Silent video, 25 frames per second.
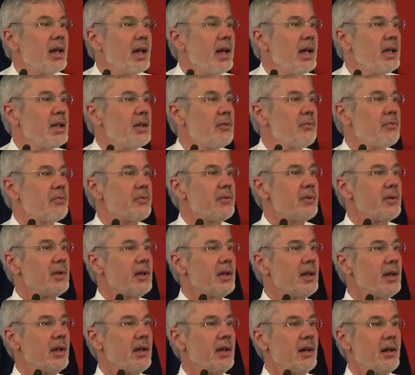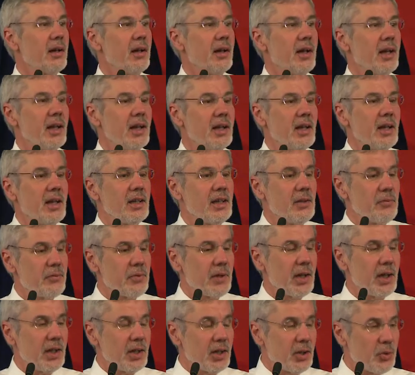And if
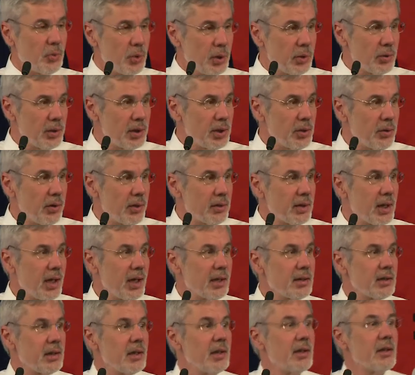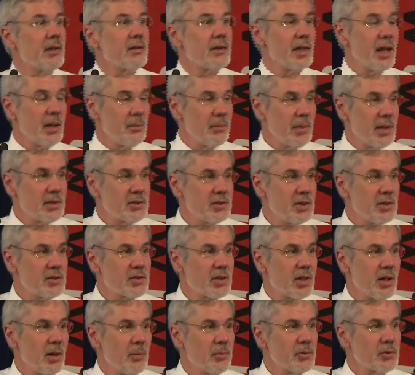they query you on that, that
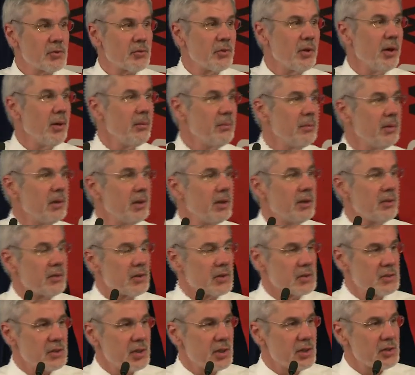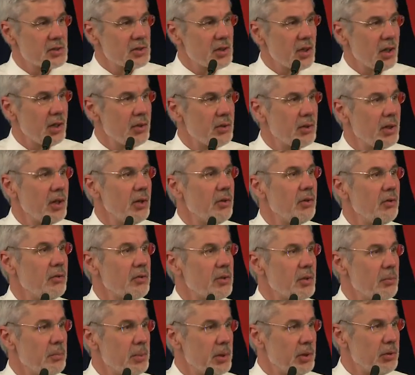message comes from
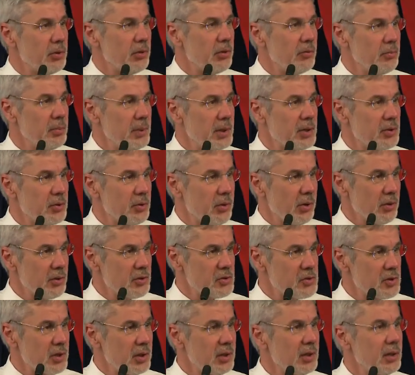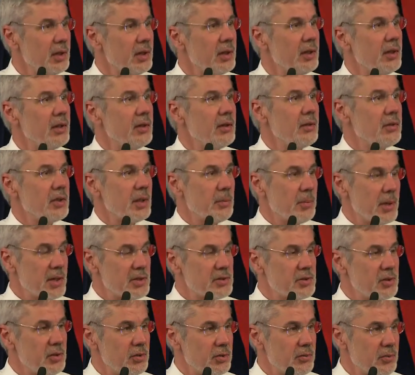CSIRO, the Bureau of Meteorology, the
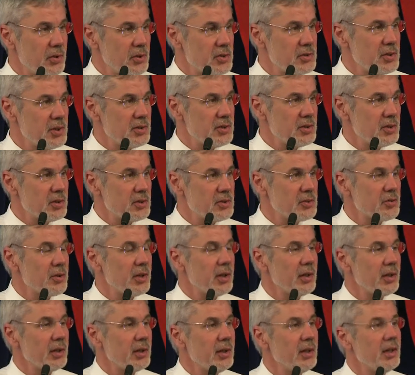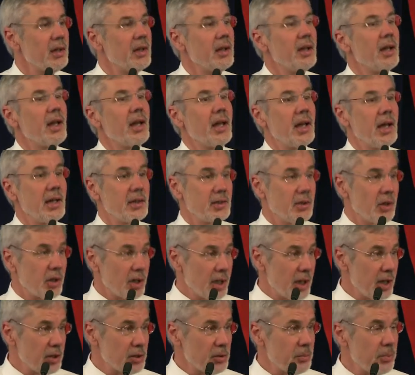best universities in Australia, and our
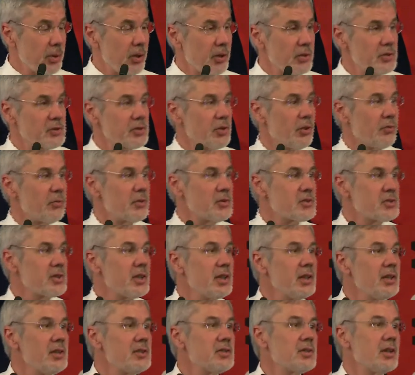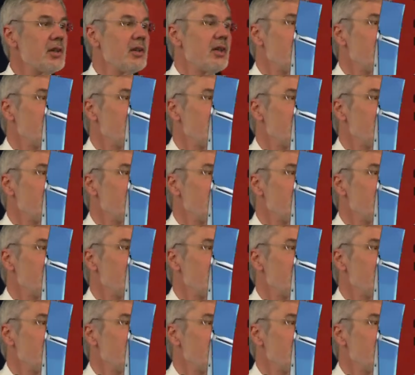counterparts overseas.